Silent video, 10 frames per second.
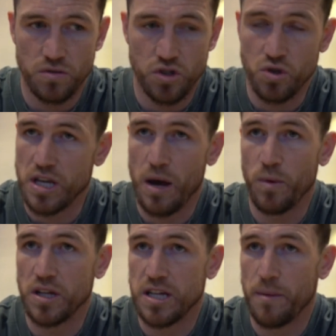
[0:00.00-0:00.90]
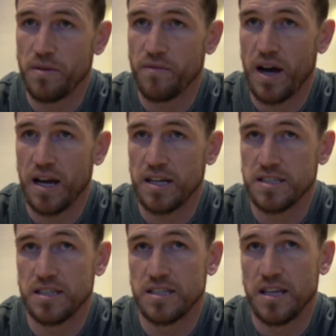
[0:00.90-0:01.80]
two-time world champion,
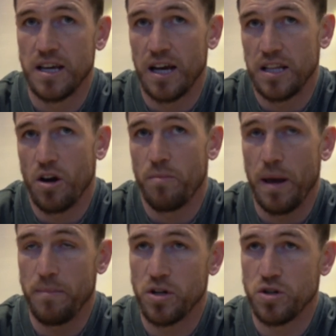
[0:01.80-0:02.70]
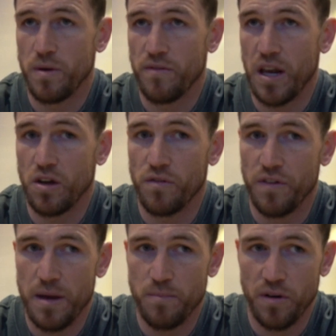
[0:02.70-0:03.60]
Vargas. I think on paper it should be a very good
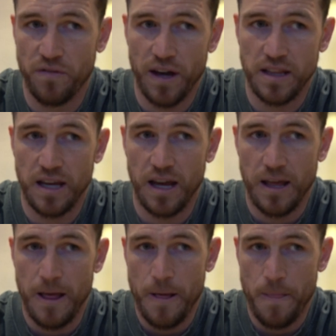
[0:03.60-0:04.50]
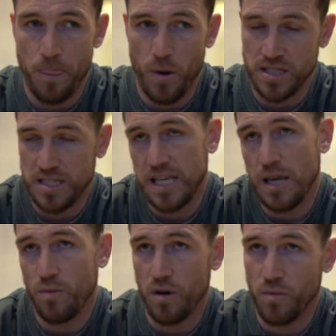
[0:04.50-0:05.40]
fight, but a fight that, you know, as a
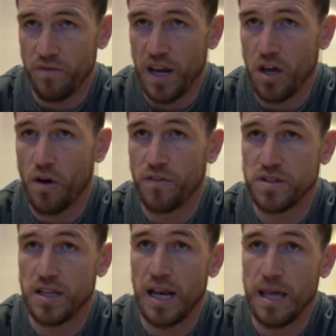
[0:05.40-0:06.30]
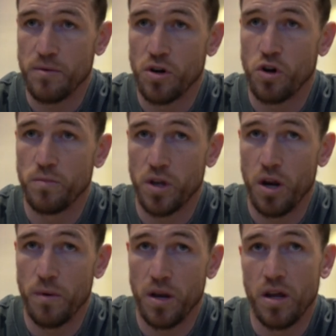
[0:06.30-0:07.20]
team we're very confident that Liam can come
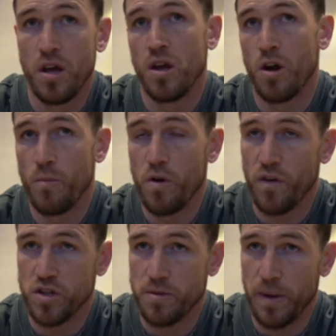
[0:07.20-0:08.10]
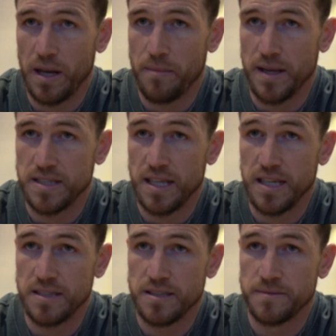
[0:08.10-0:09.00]
through and move on to bigger and better
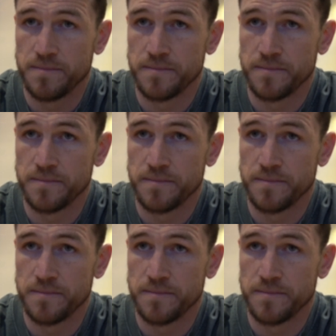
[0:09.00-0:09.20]
things.